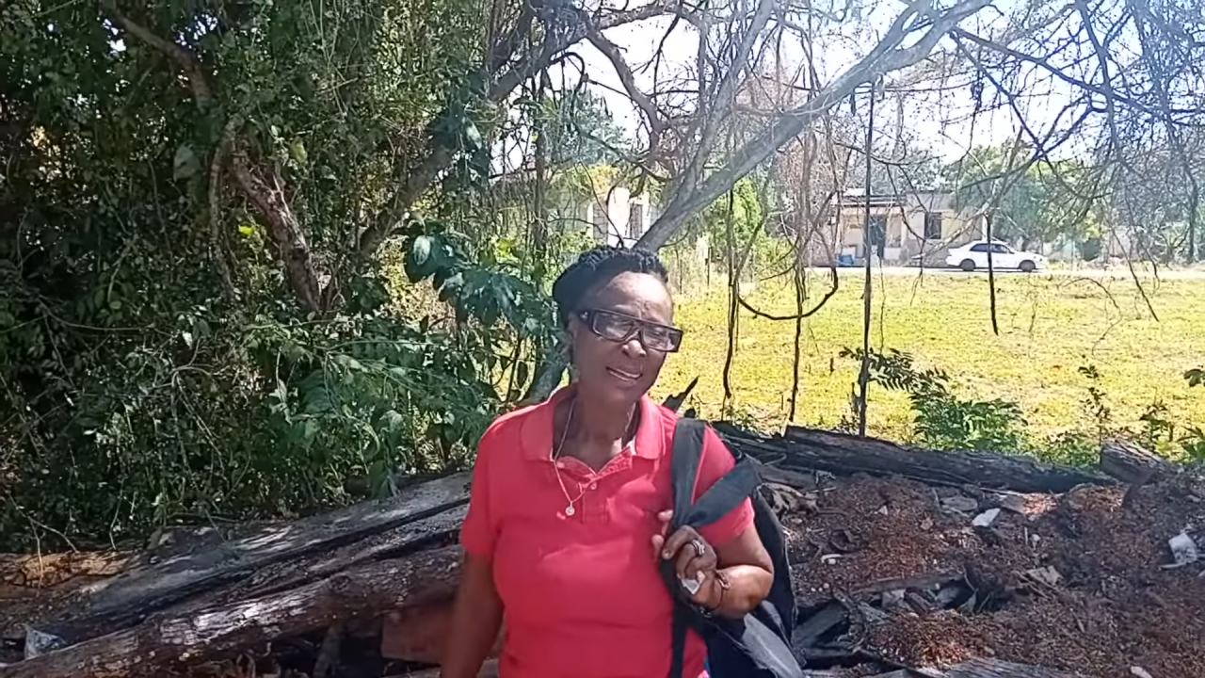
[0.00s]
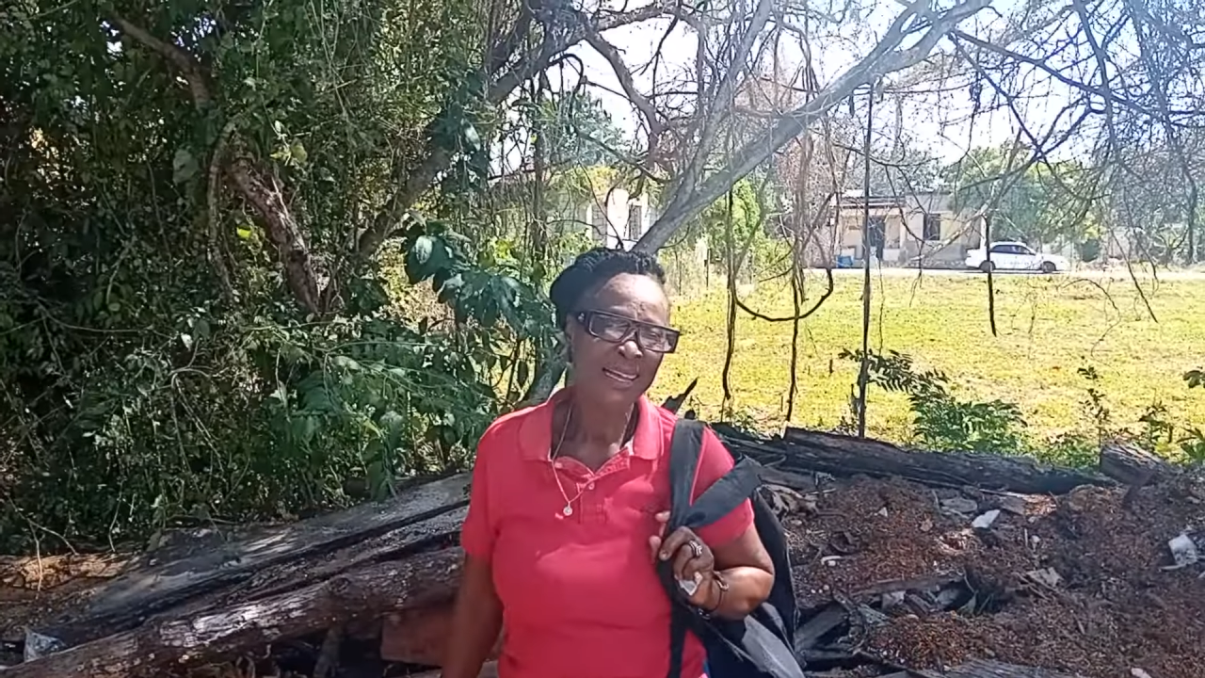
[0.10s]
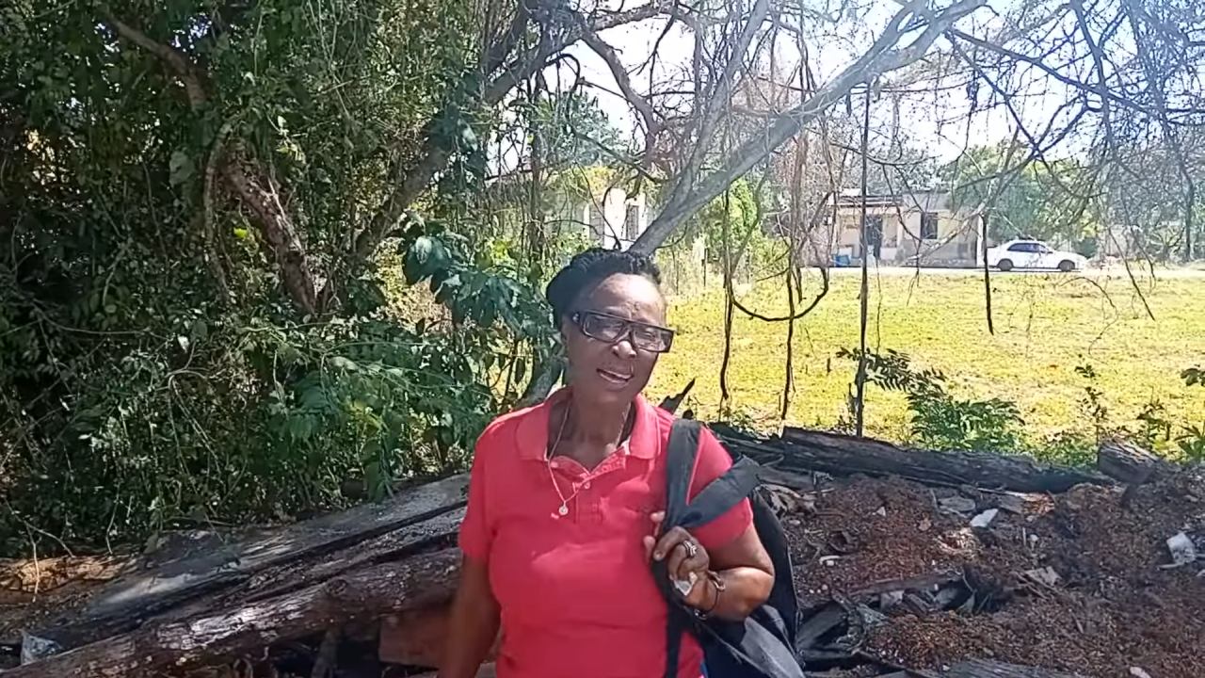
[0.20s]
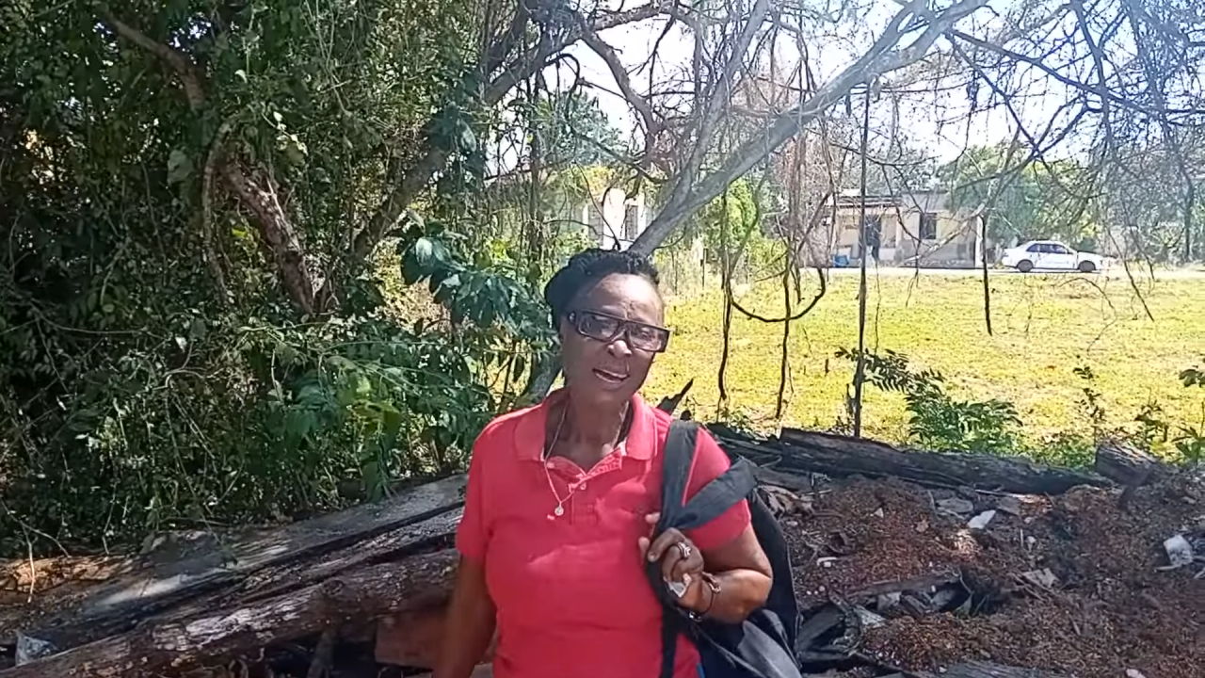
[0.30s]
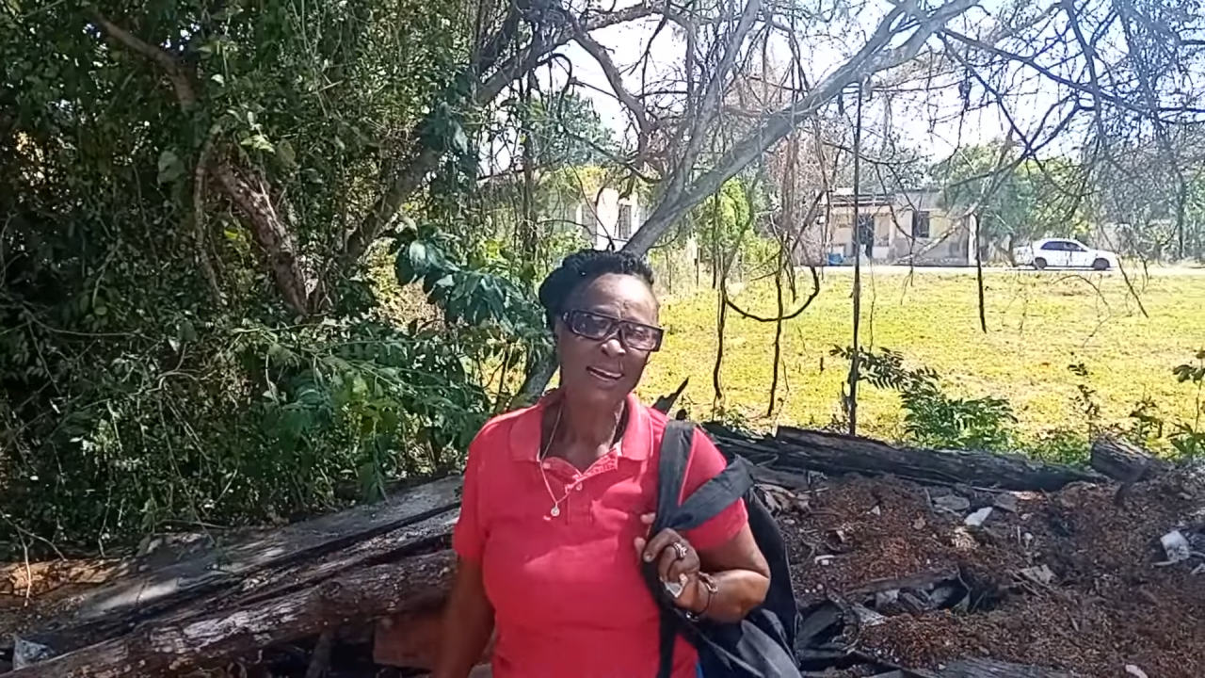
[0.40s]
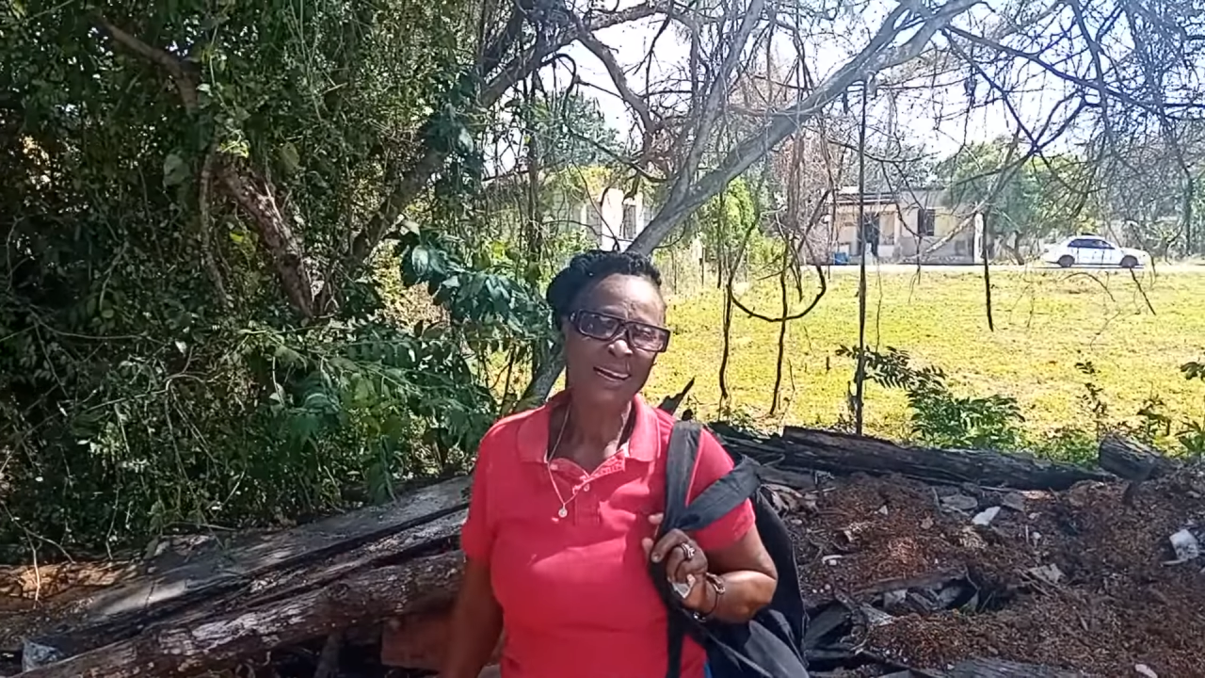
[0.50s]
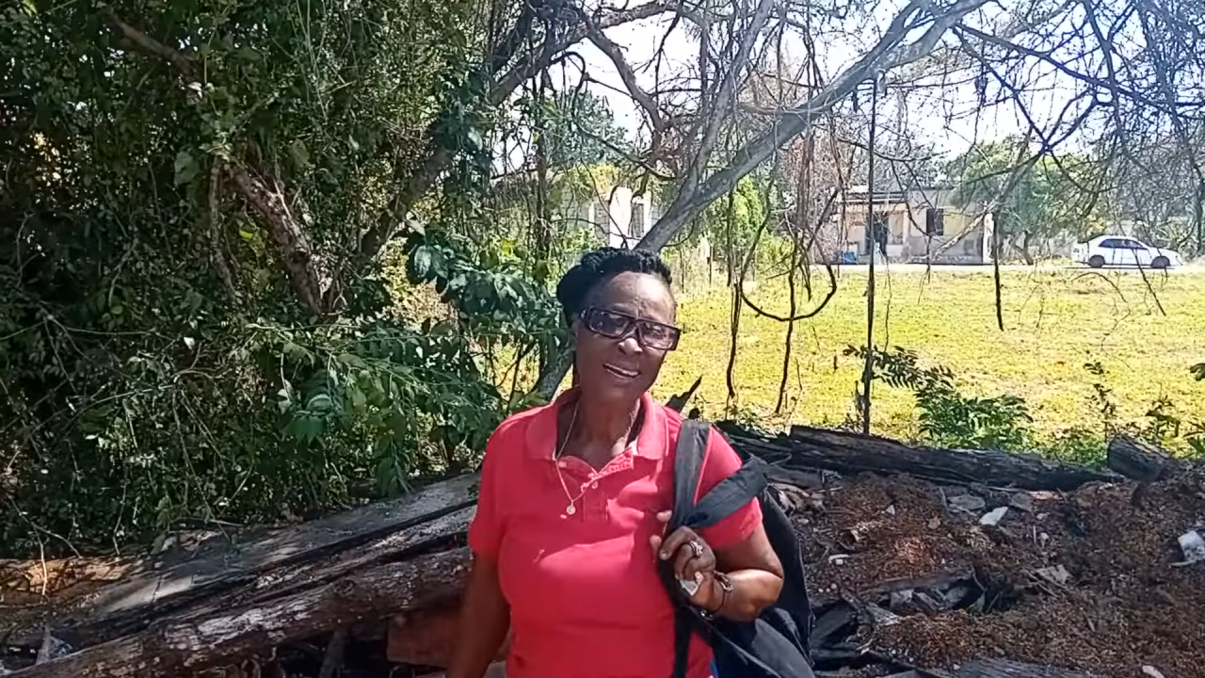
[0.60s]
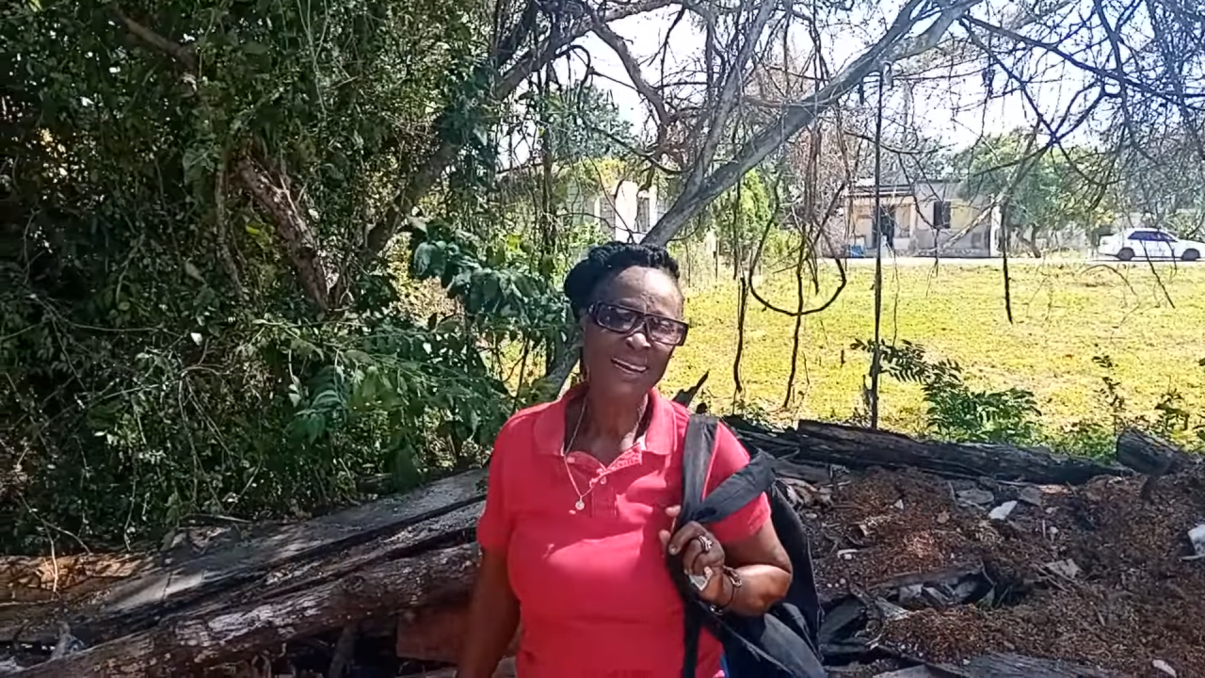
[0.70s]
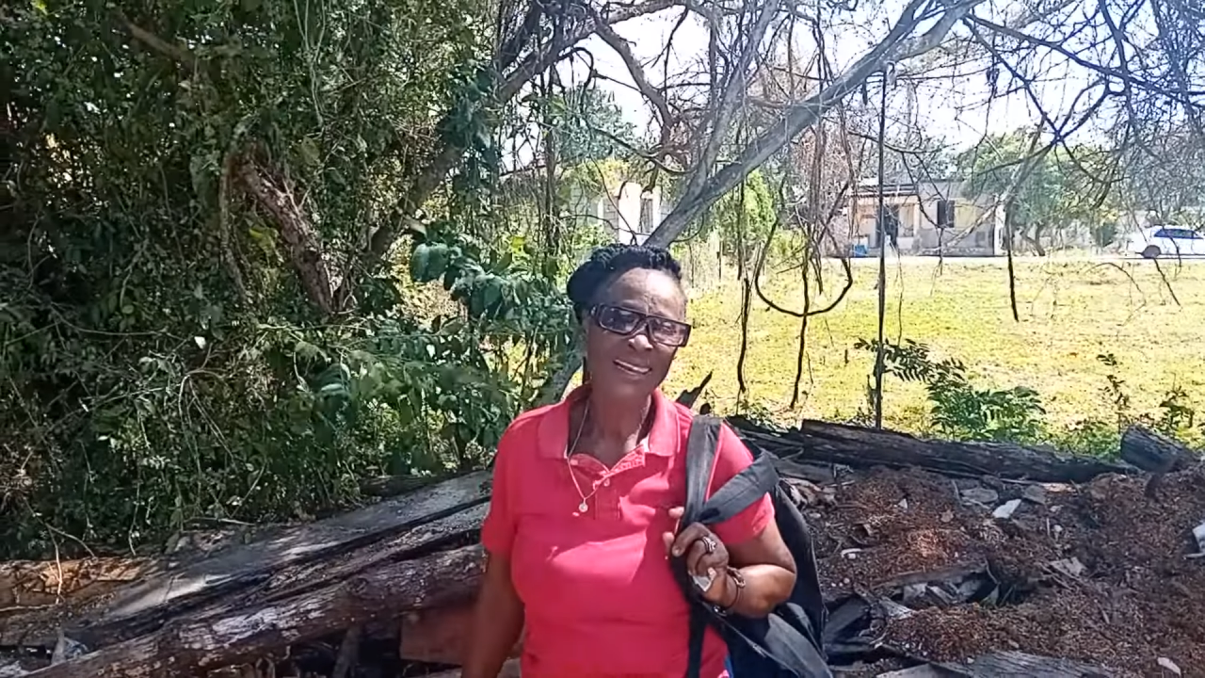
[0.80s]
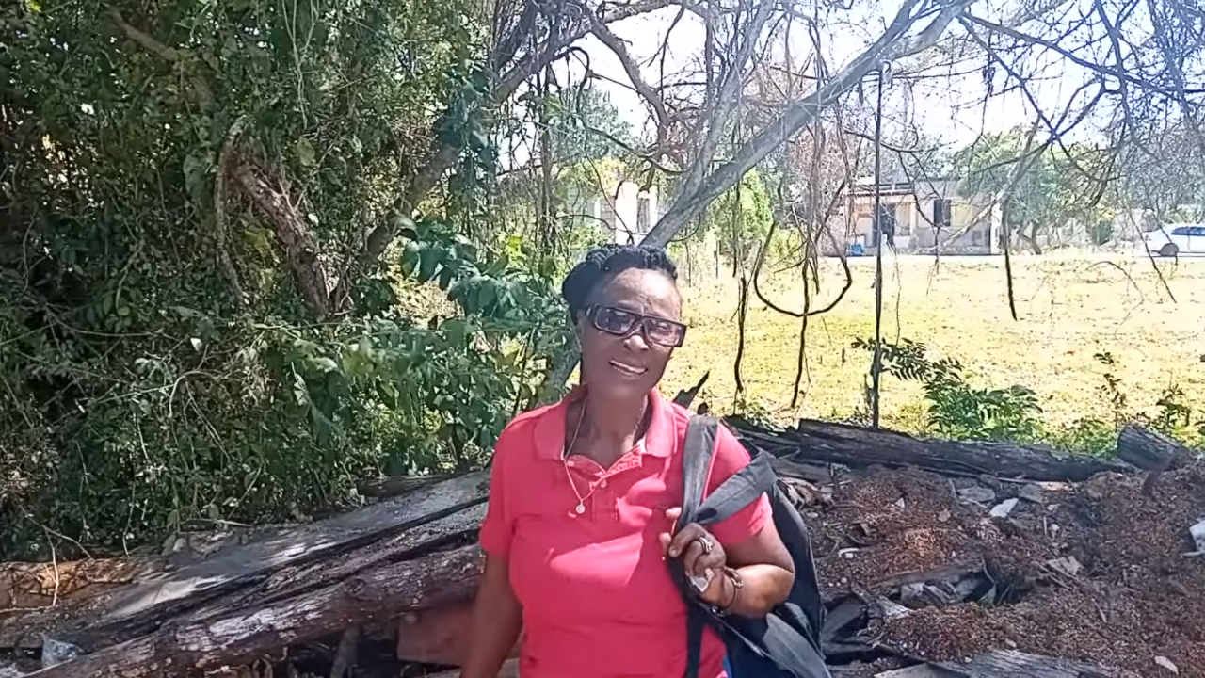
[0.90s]
Feel the cool
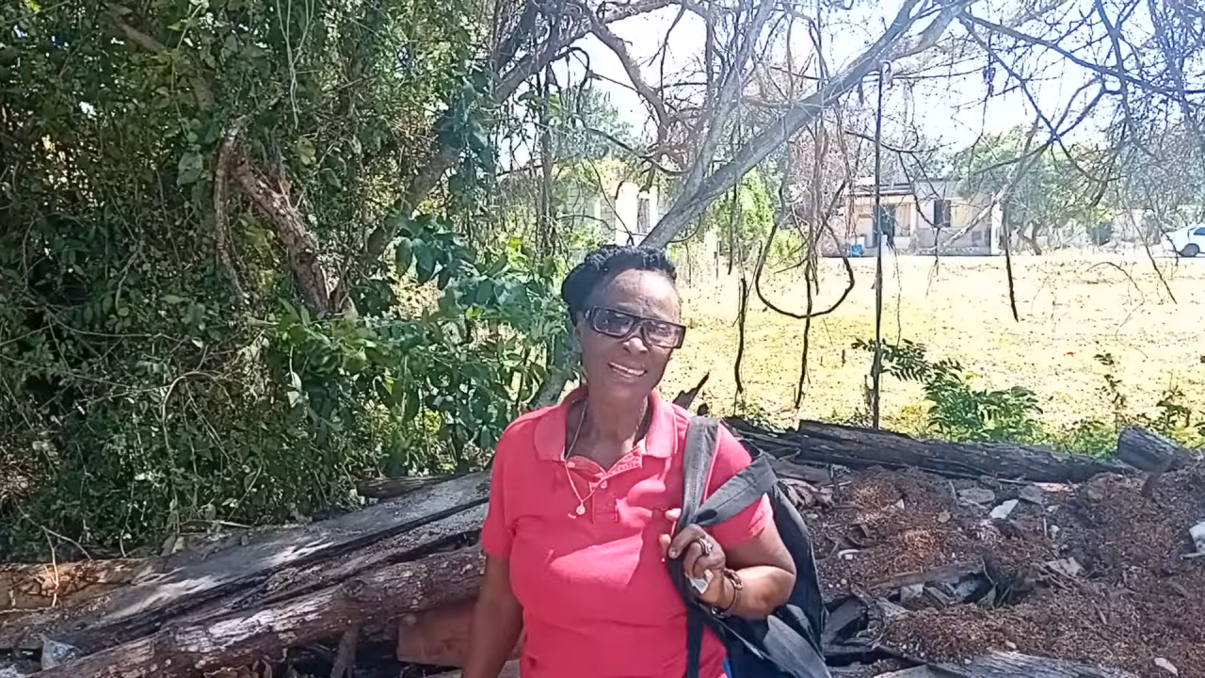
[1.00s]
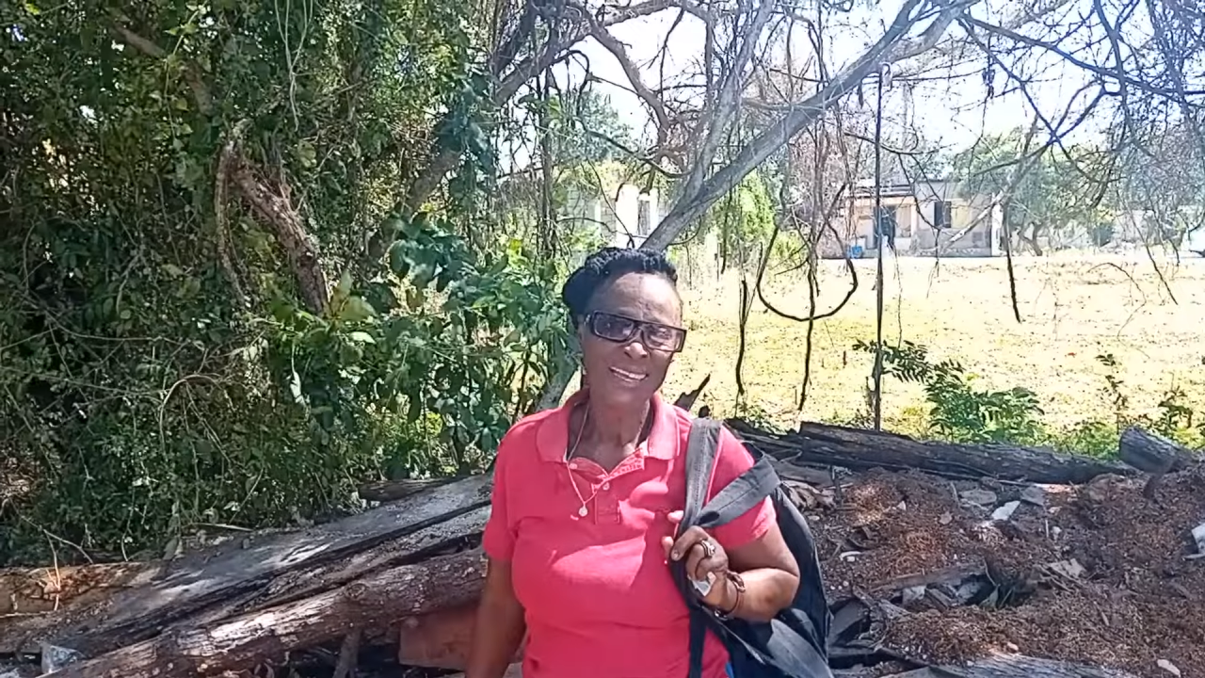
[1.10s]
breeze.